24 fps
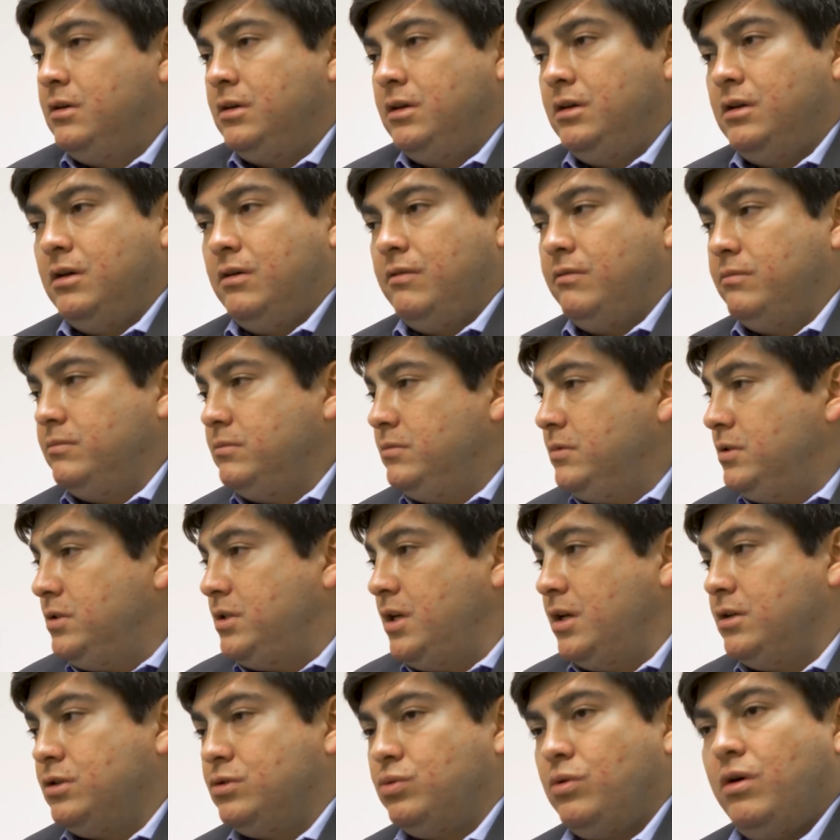you know,
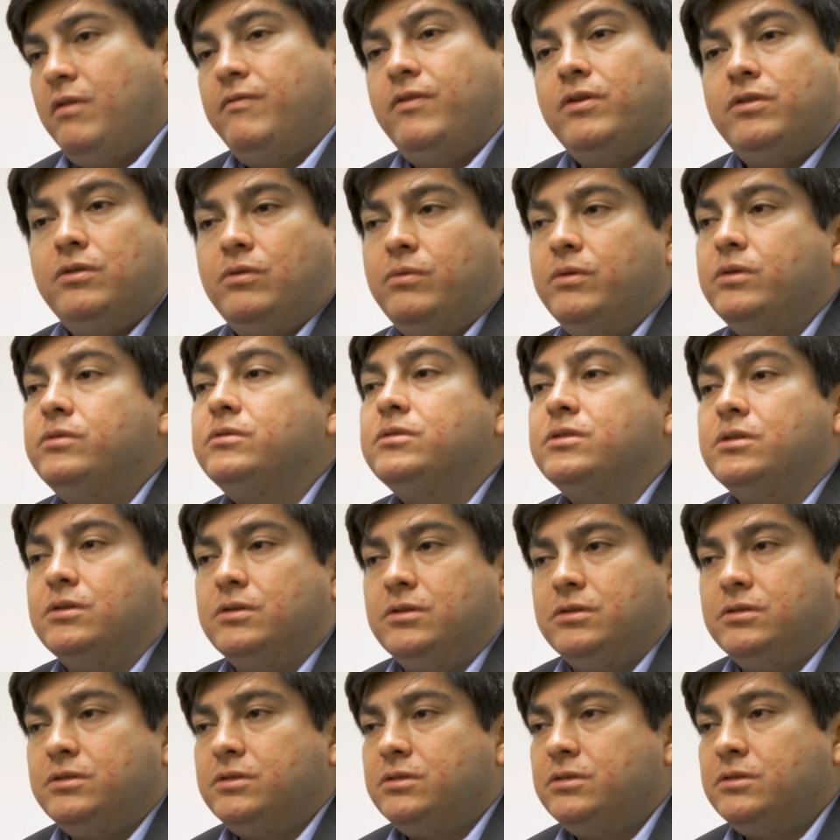10, 12 other
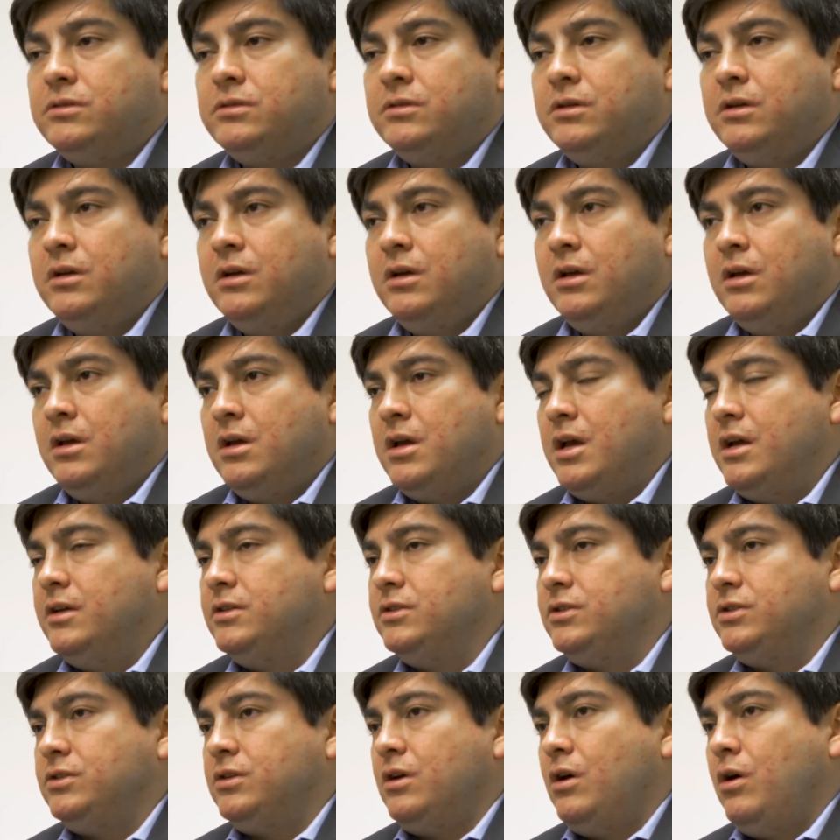realtors.
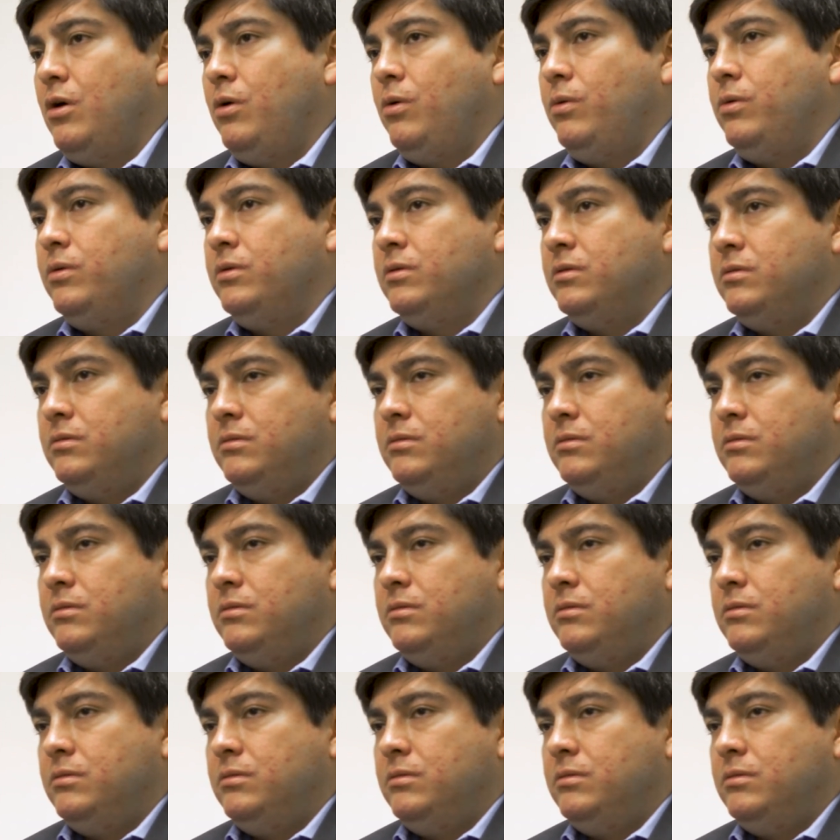And so